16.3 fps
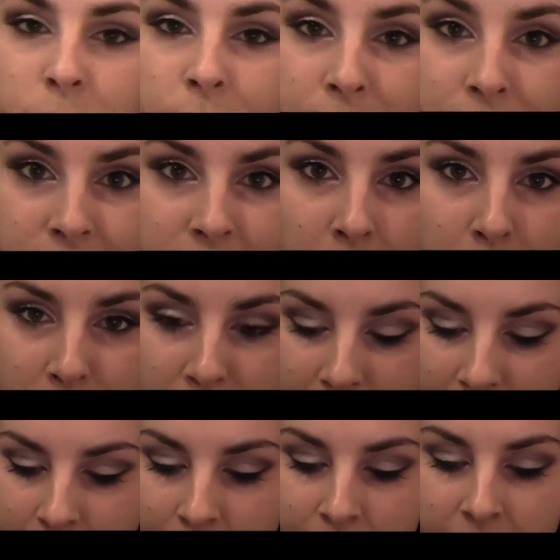over the top of
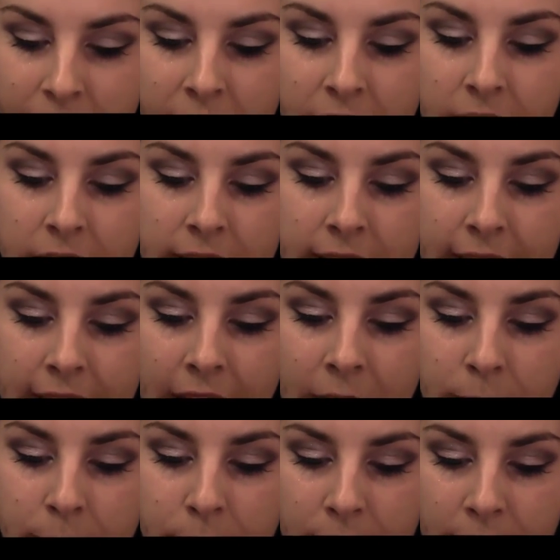it. You
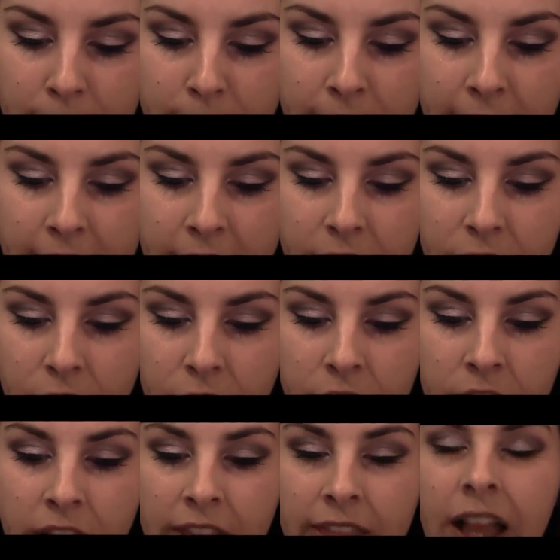can put lip liner on,
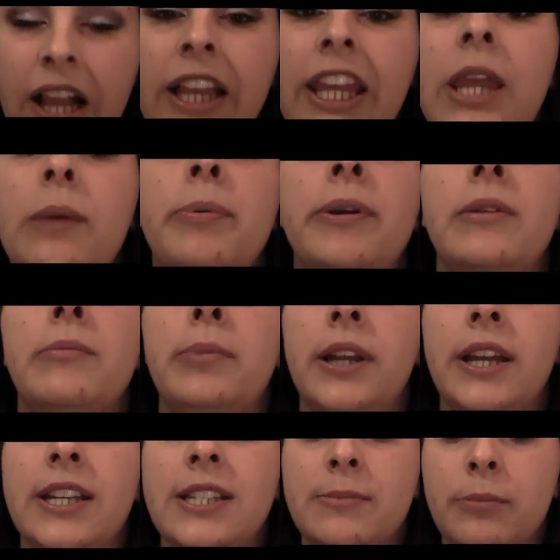that'll keep it in
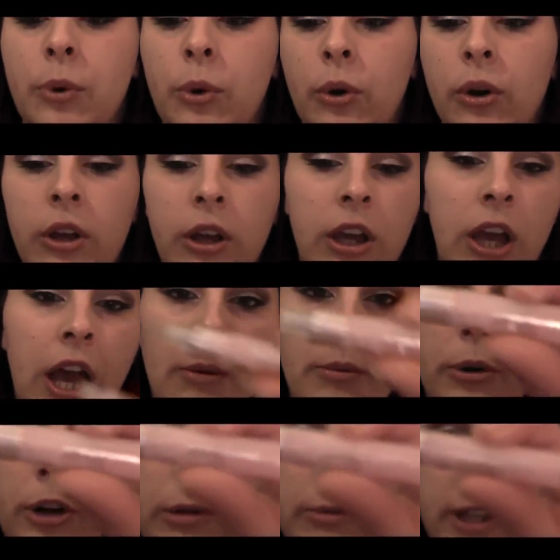place more. And
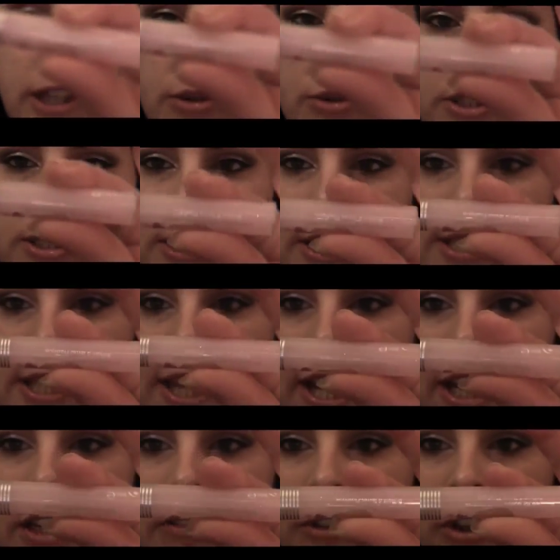we're going to be using this
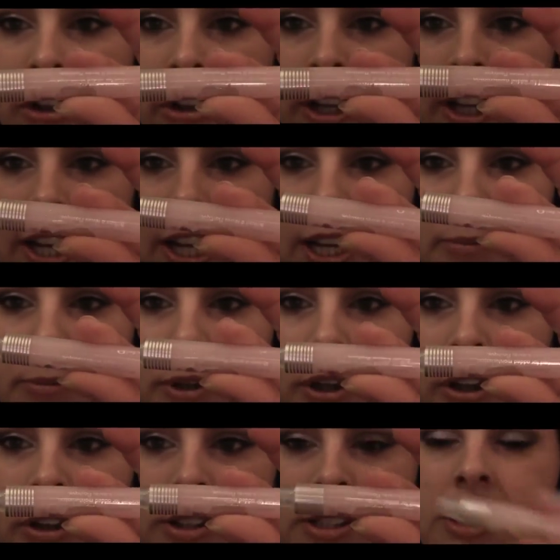kind of colour lip
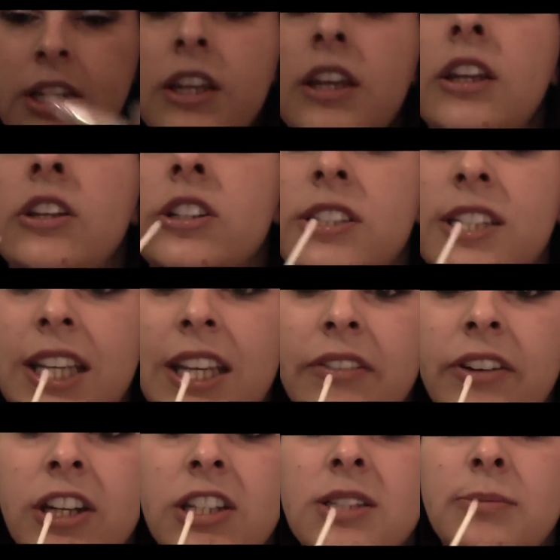gloss just to give
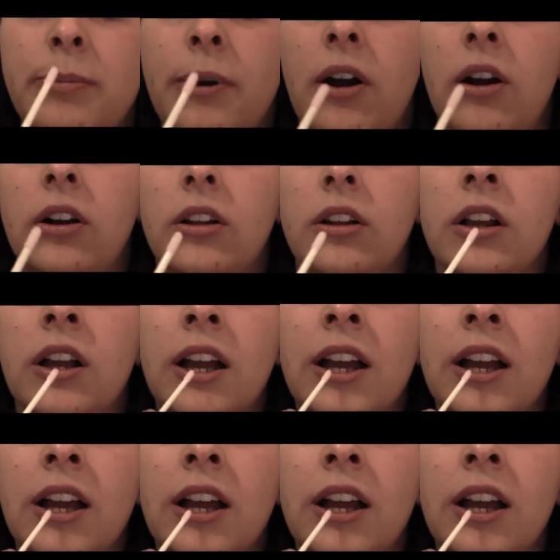it a sparkle.